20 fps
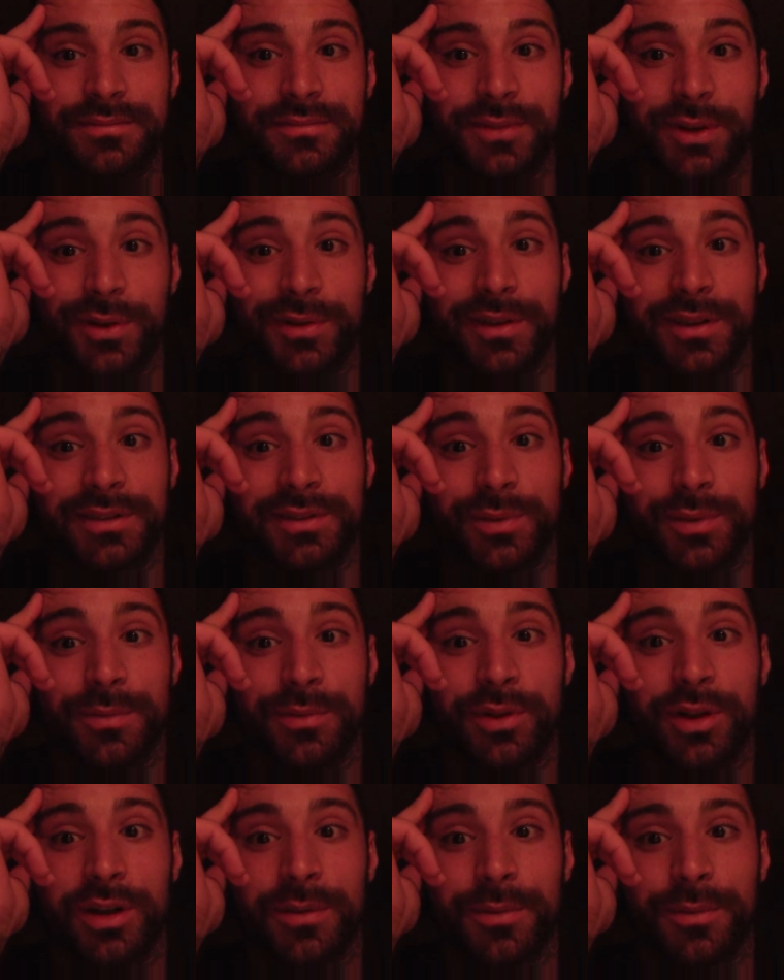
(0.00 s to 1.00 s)
are things that we
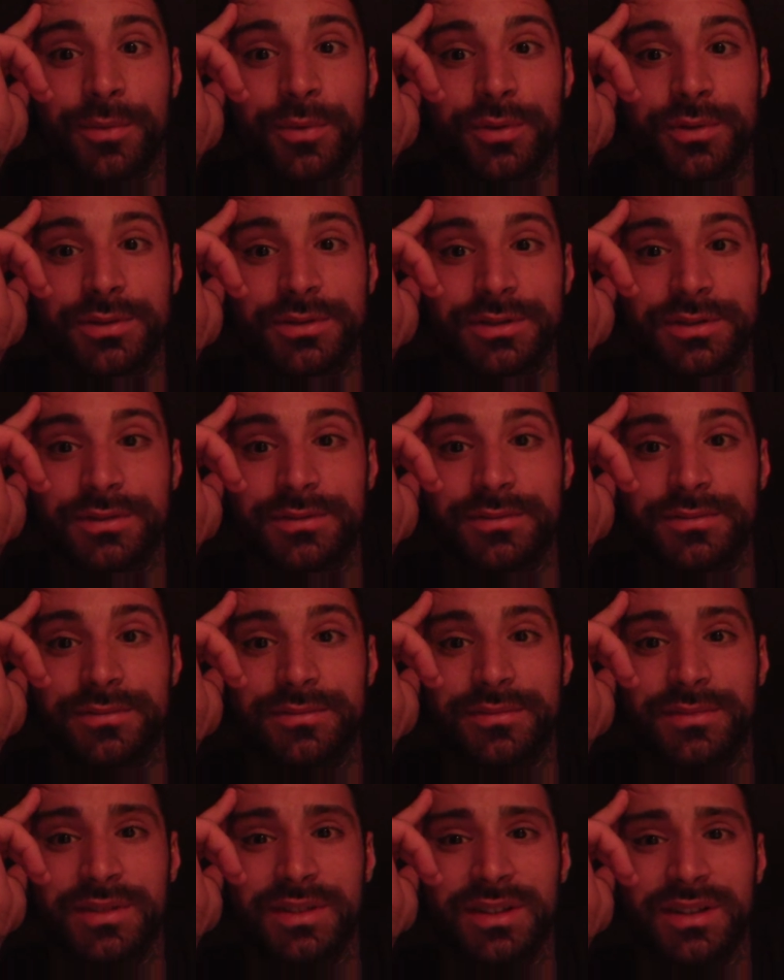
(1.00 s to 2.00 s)
blow out of proportion.
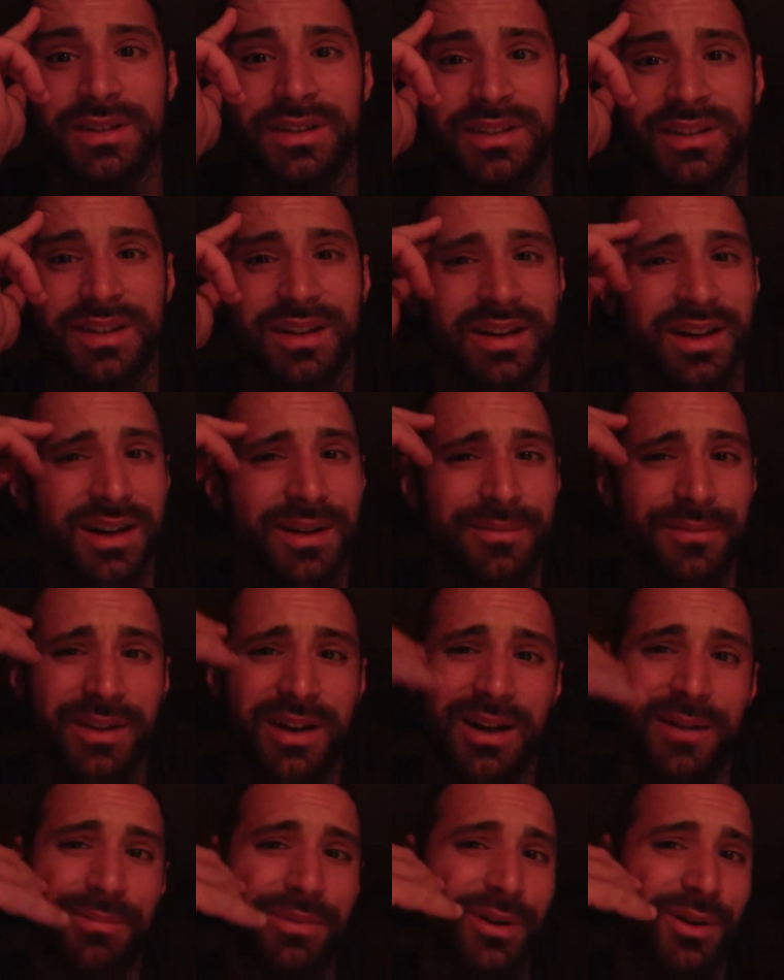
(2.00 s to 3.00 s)
I'm
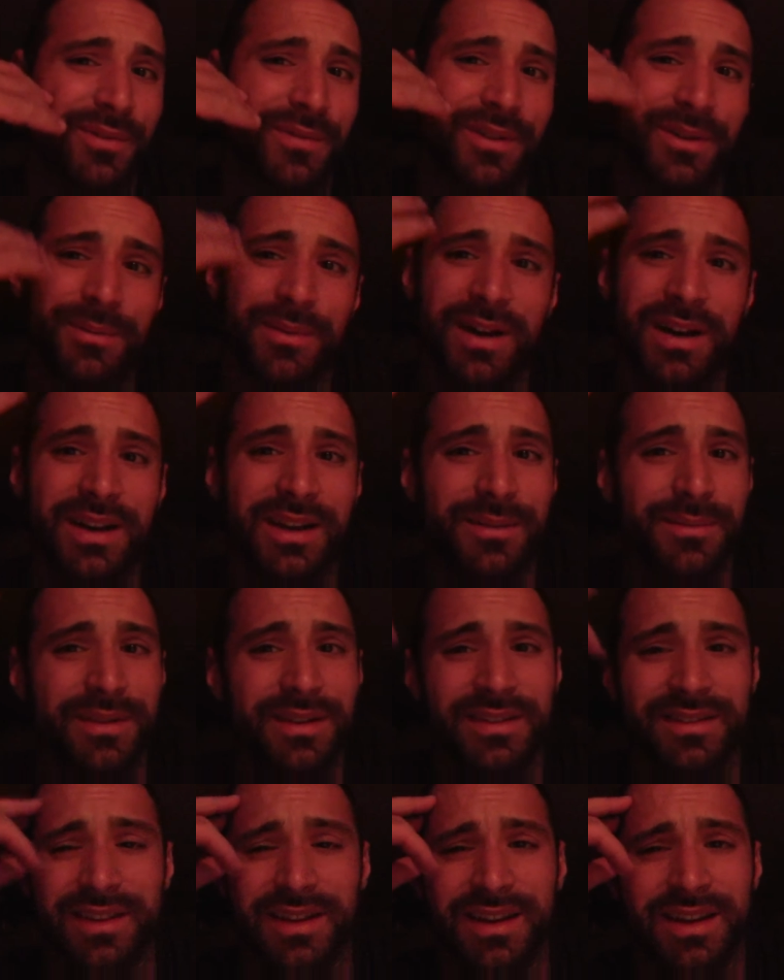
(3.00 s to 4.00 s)
not perfect by any
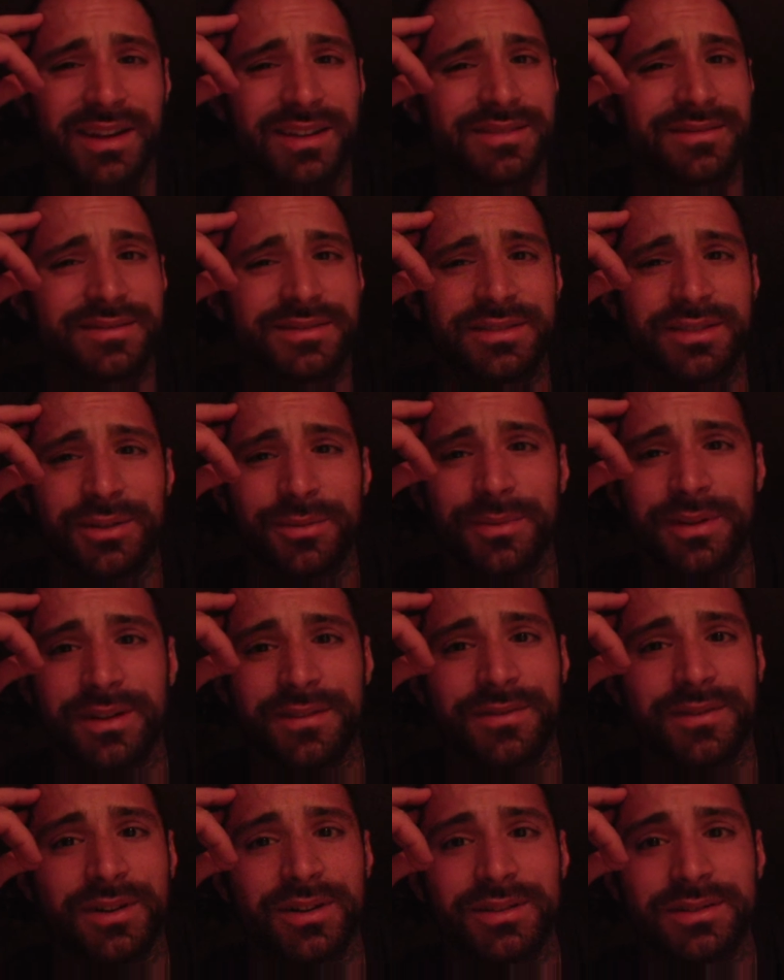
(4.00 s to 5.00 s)
means. I got so many
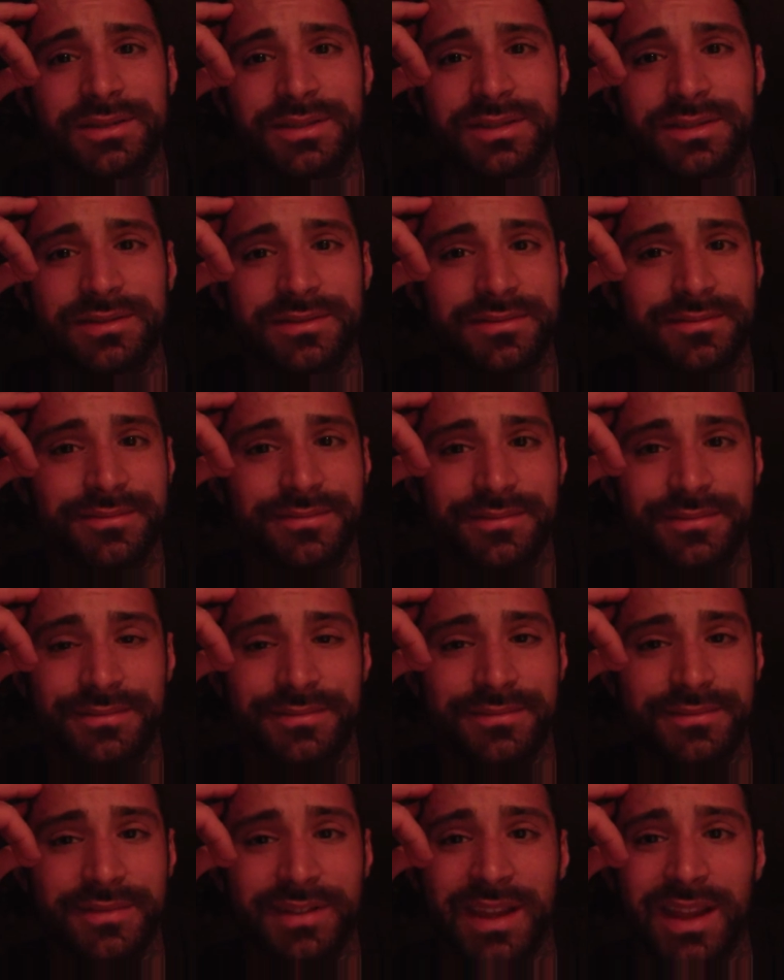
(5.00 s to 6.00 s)
faults.
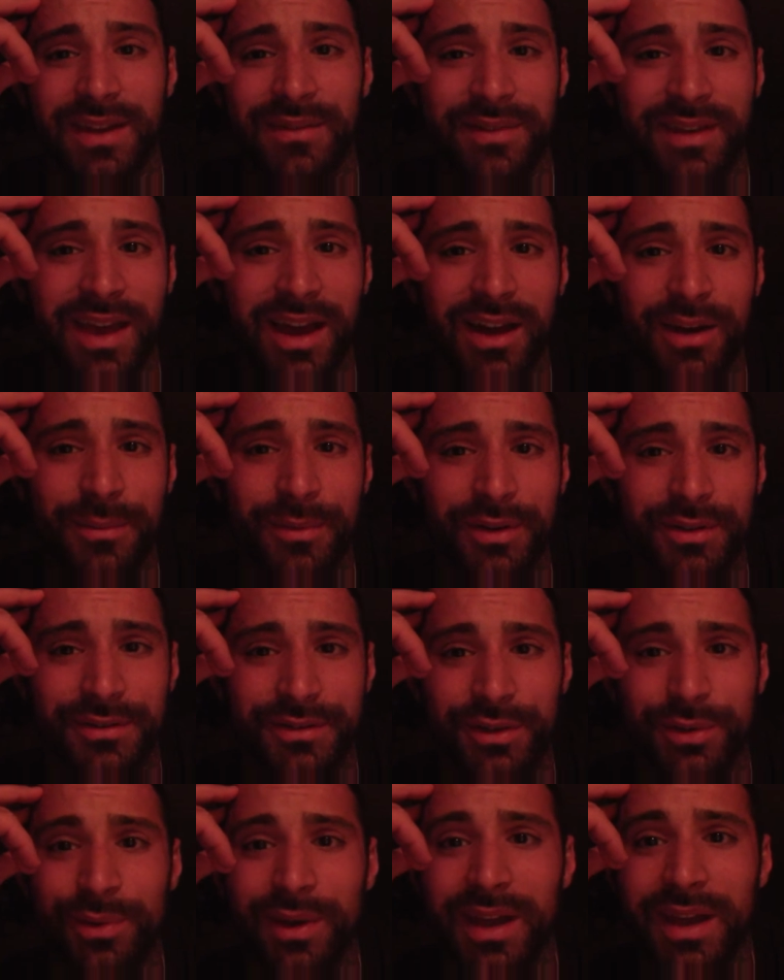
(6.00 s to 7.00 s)
Can't even count them on
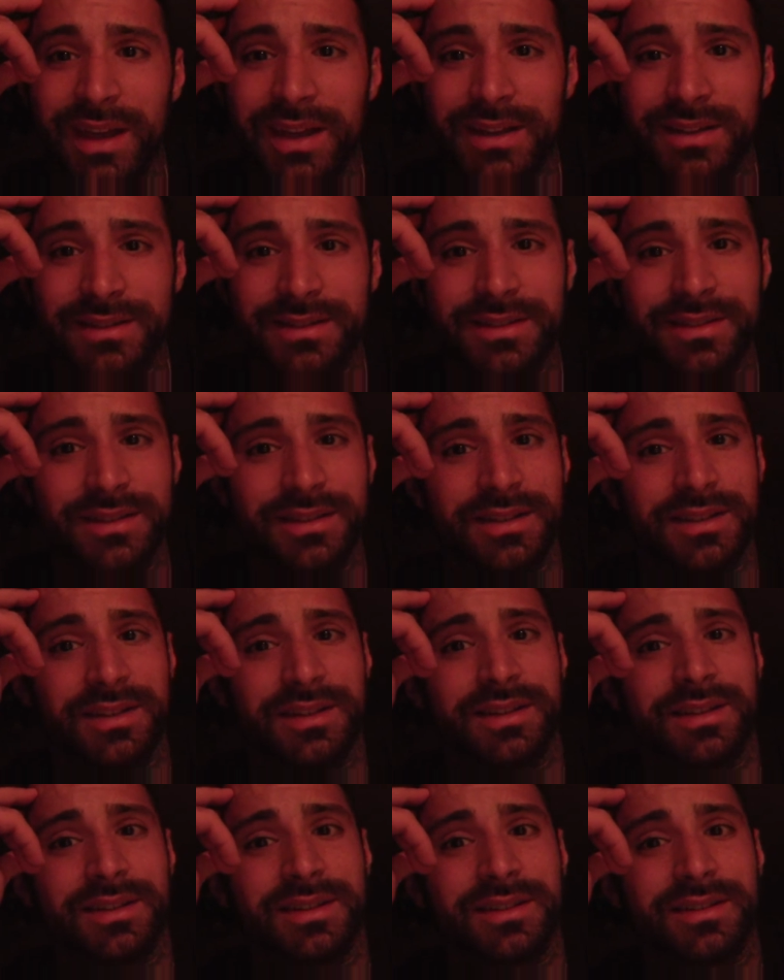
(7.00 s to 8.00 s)
two hands.
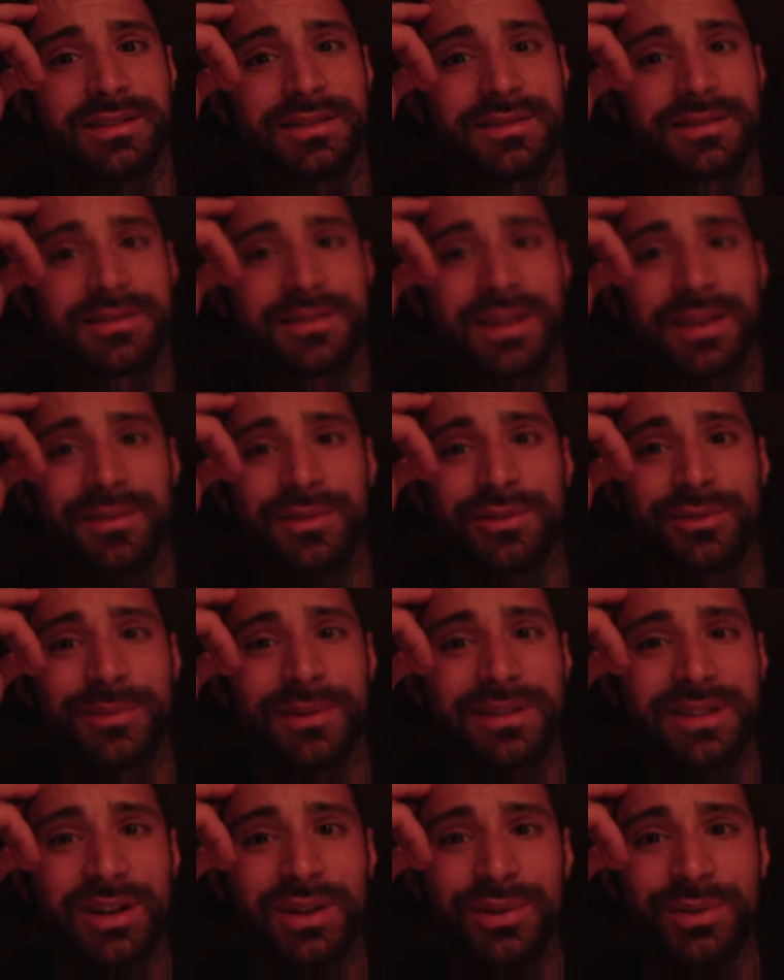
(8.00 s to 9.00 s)
Can't use
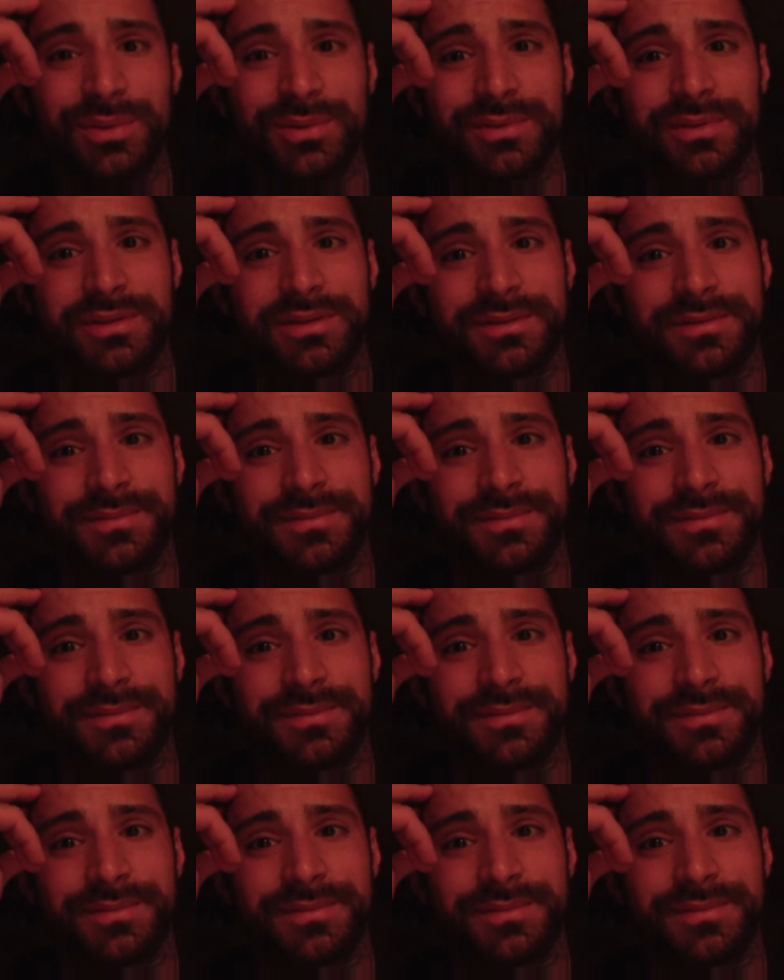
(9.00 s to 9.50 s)
my toes.